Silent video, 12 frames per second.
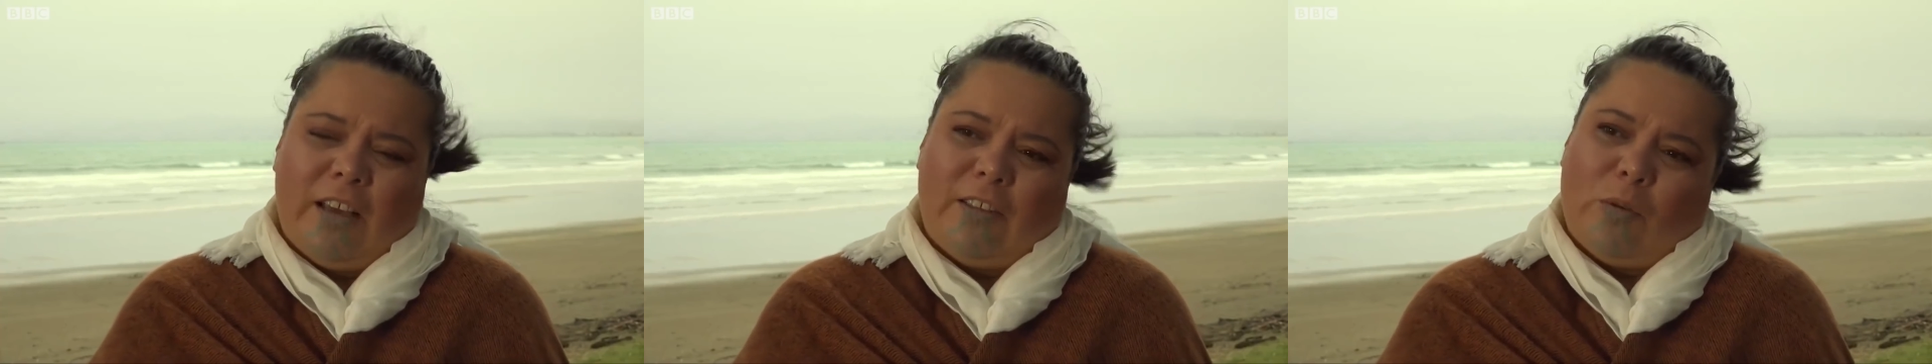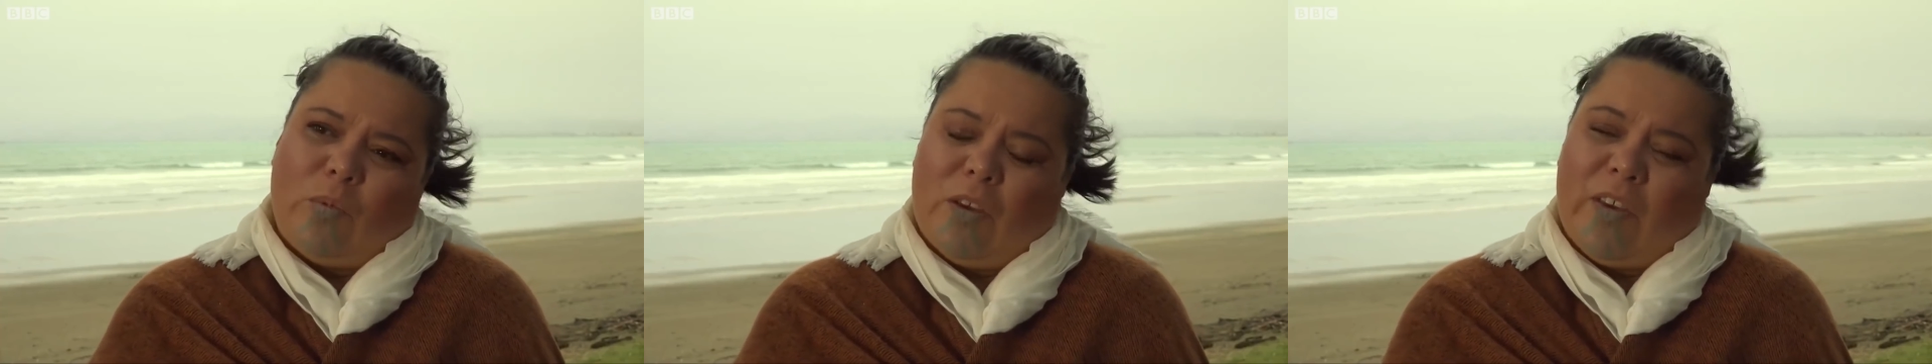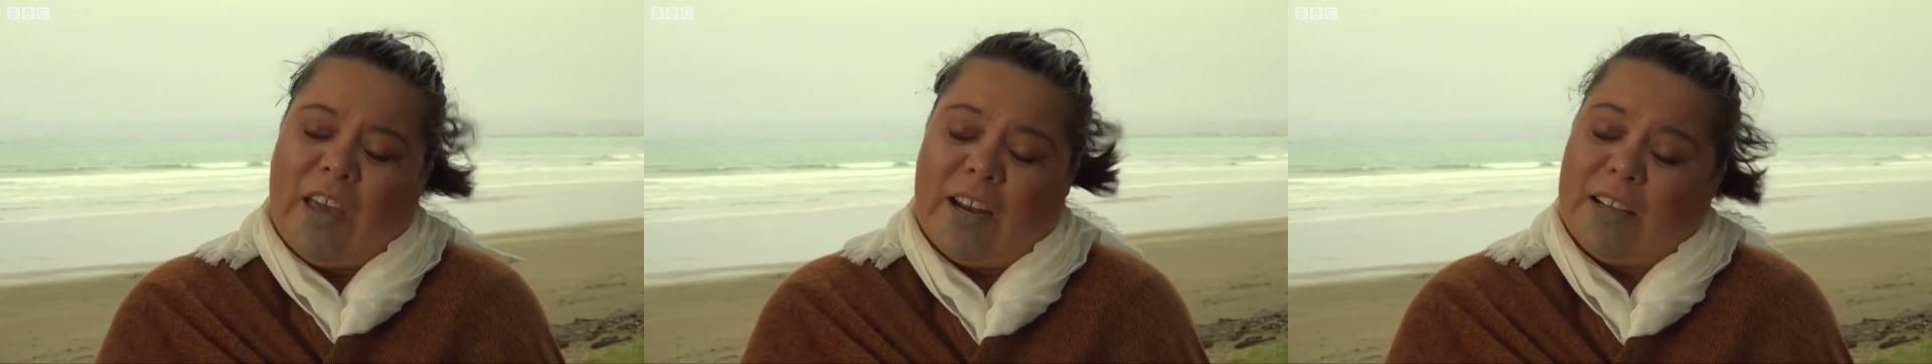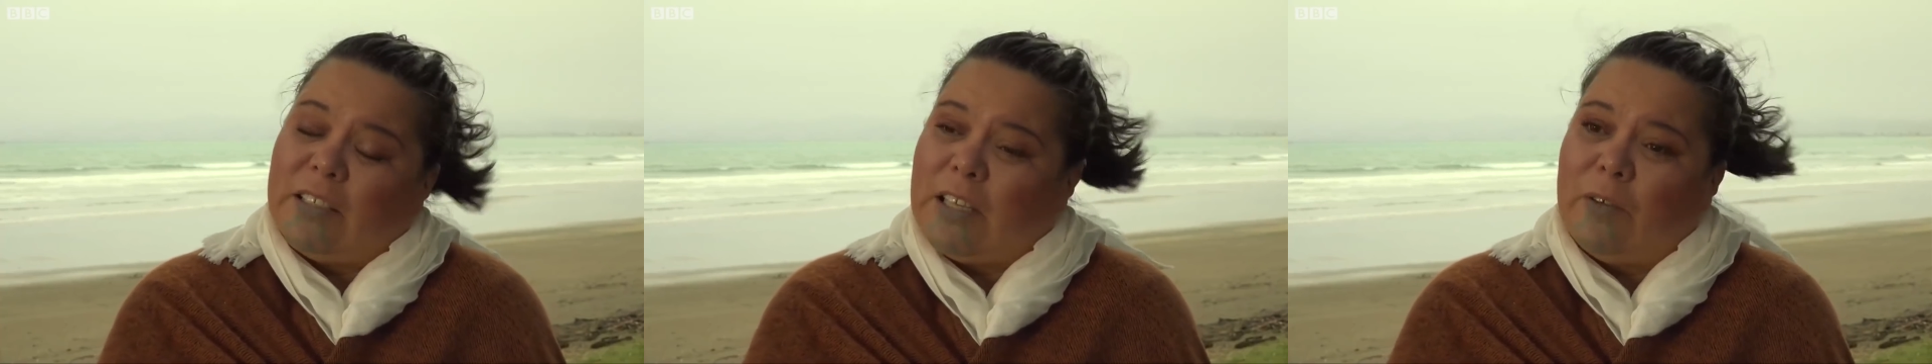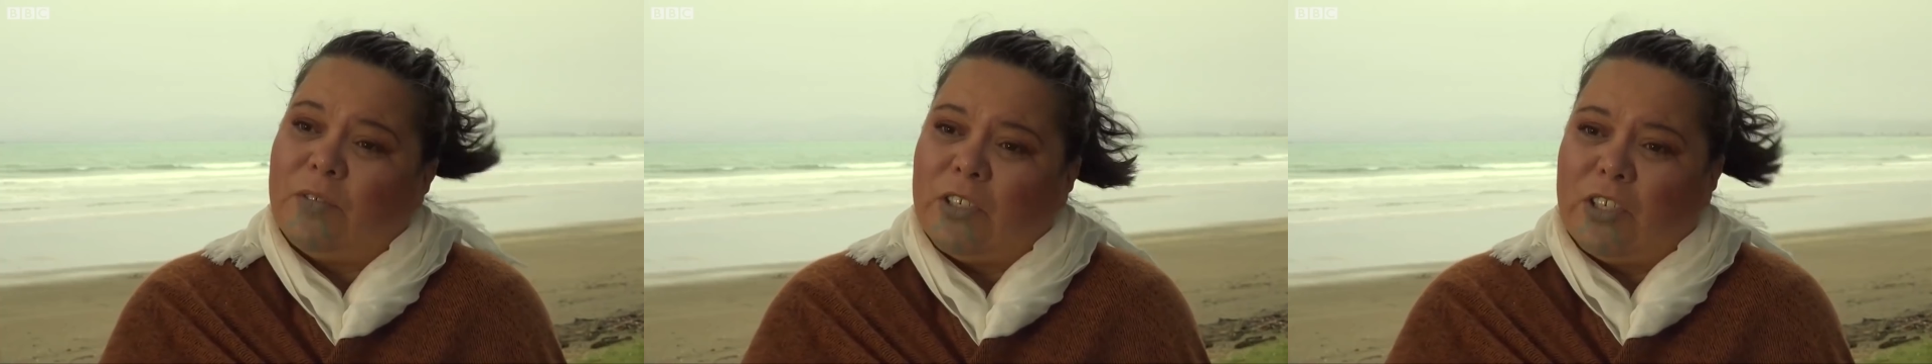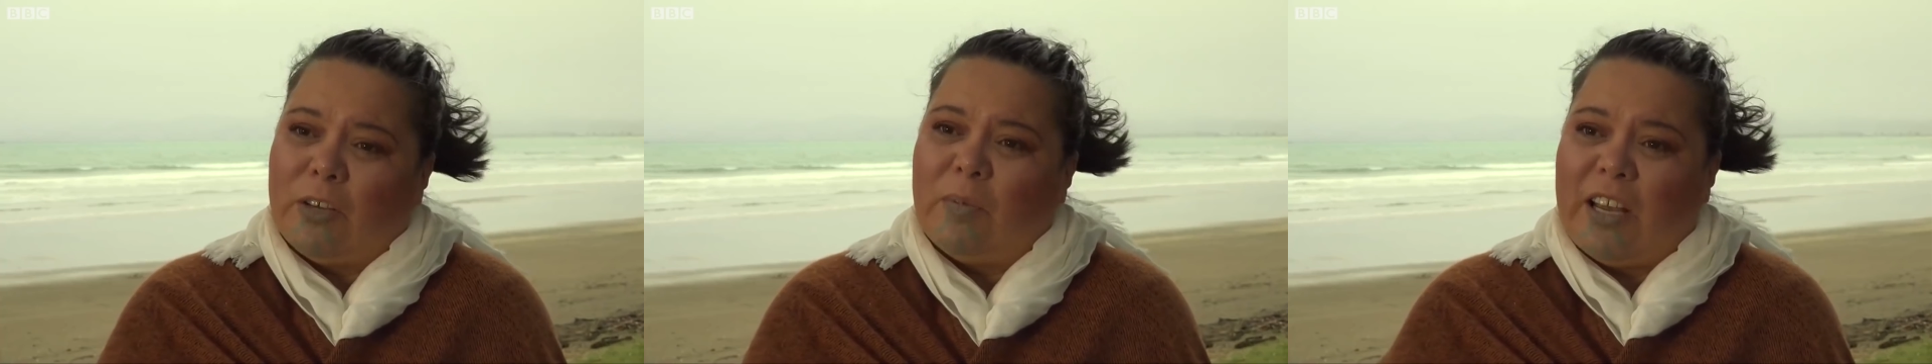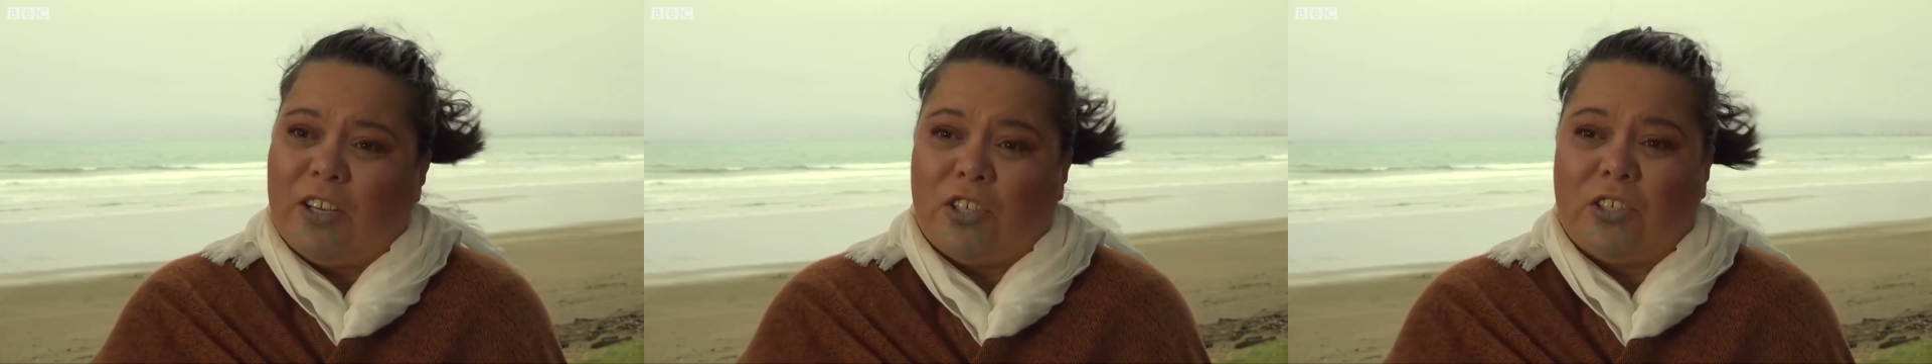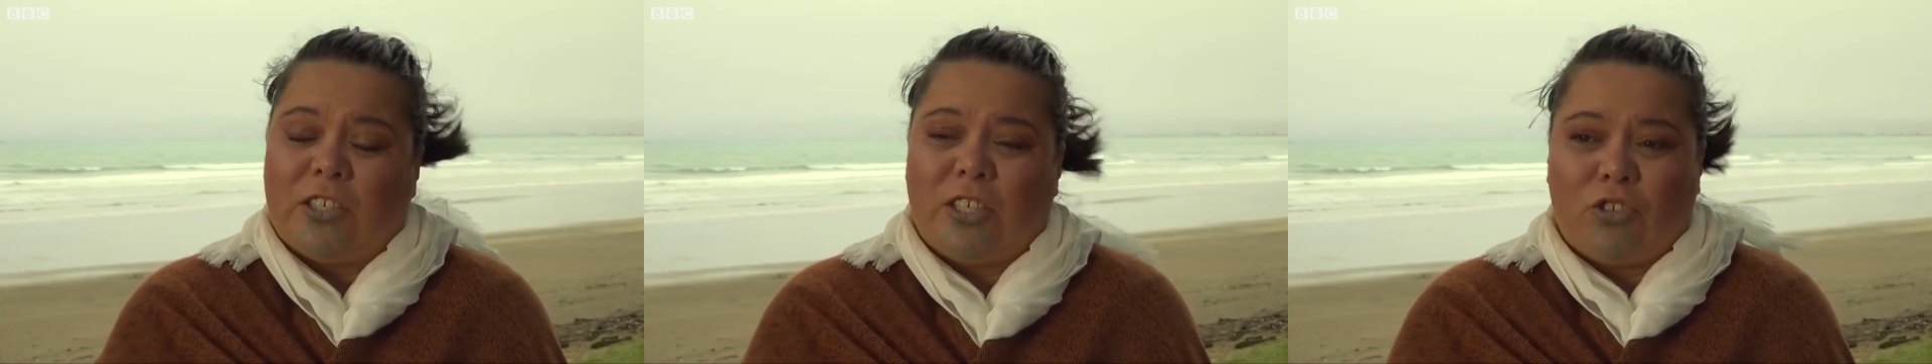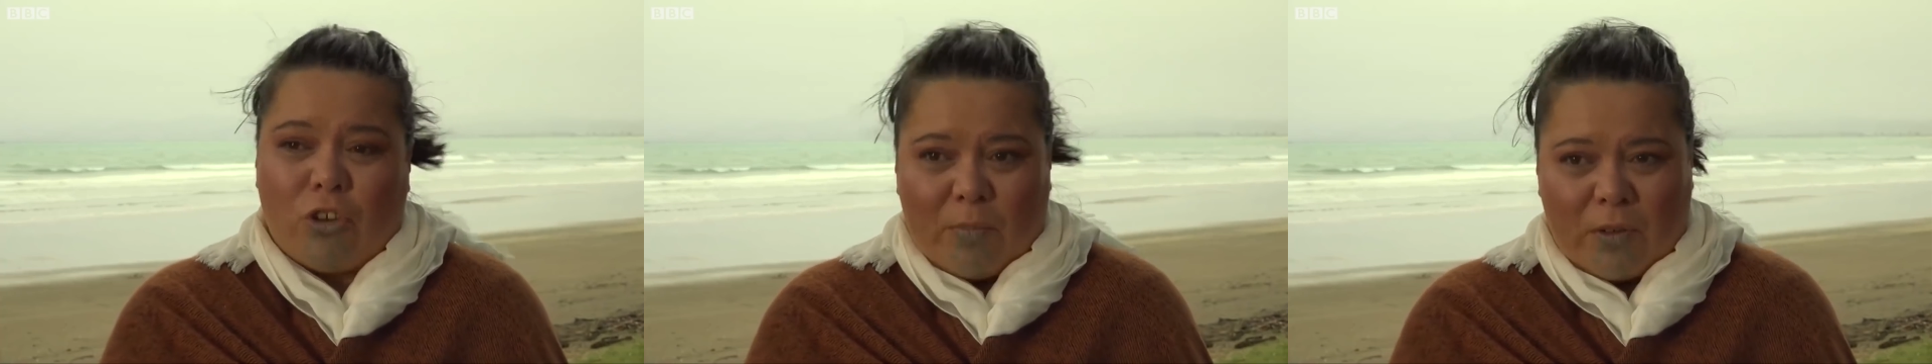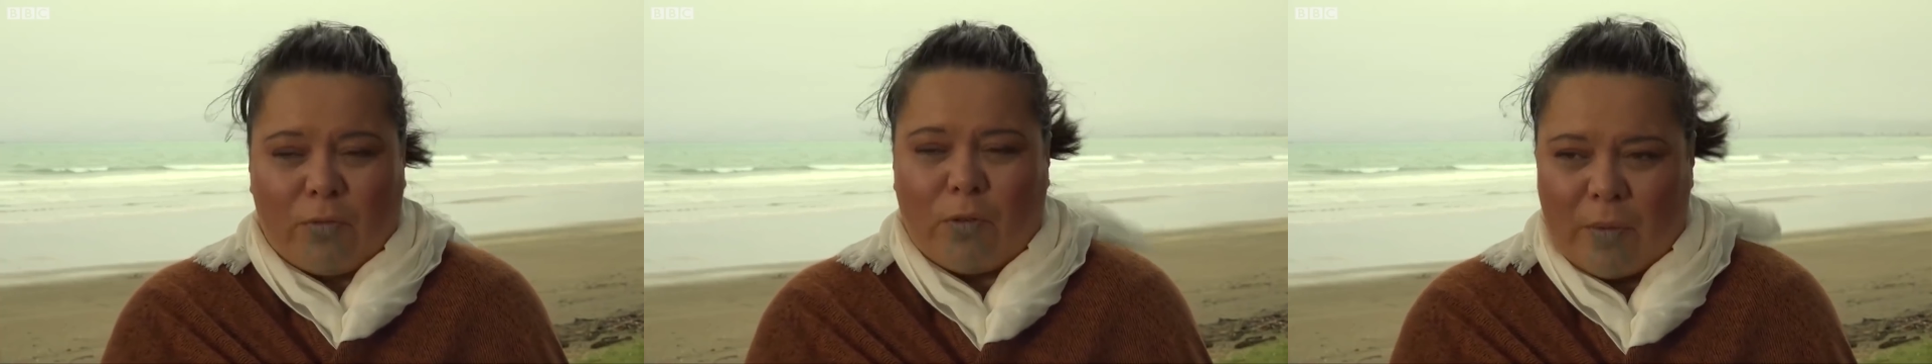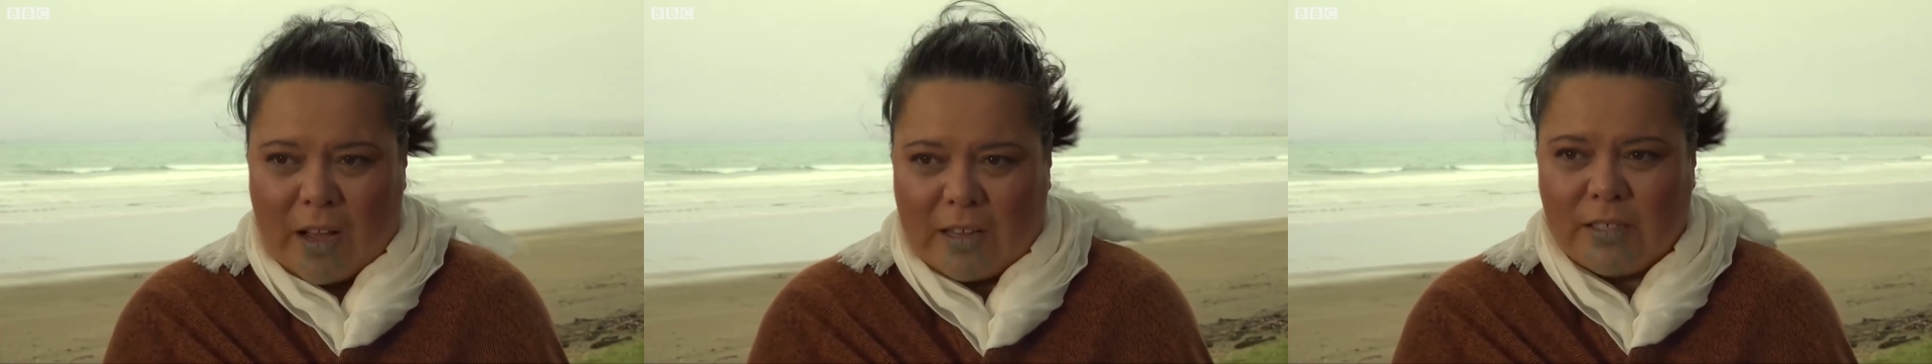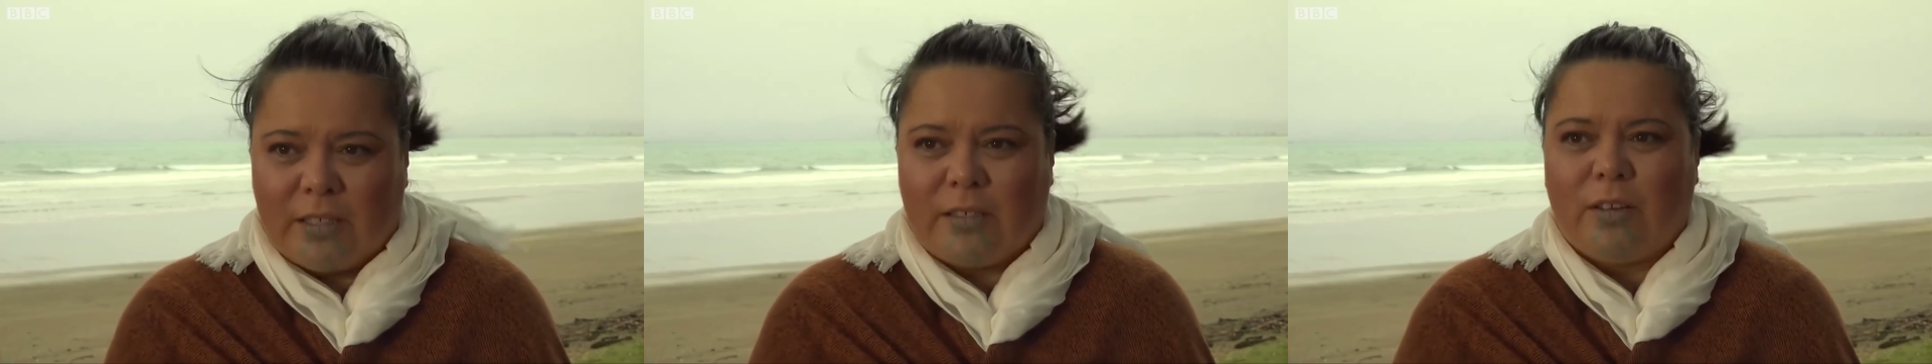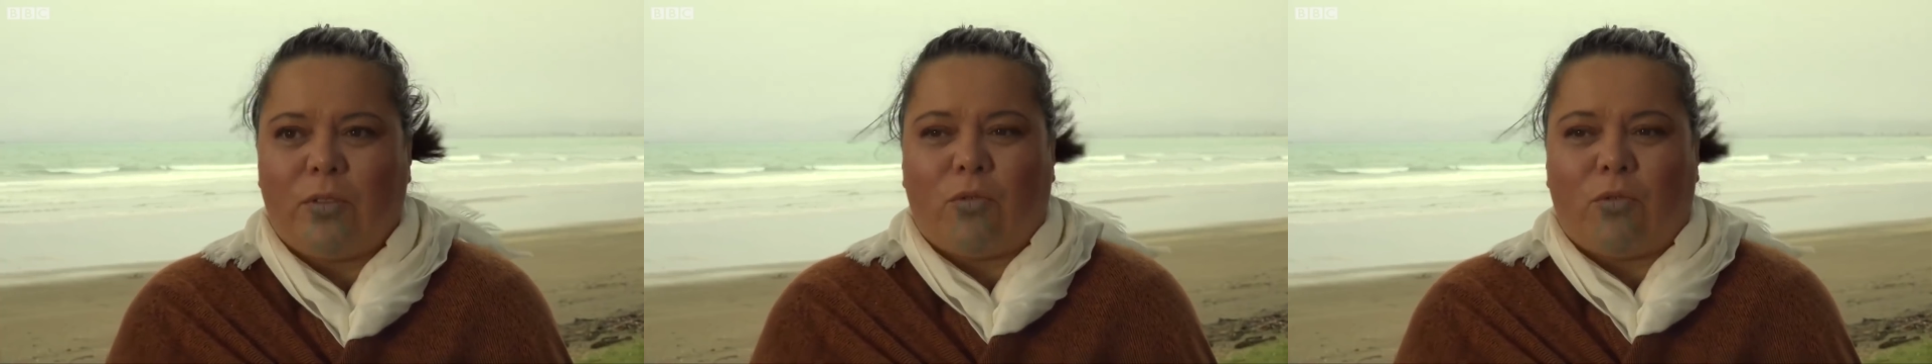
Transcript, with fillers: that we have had our self-determination stripped from us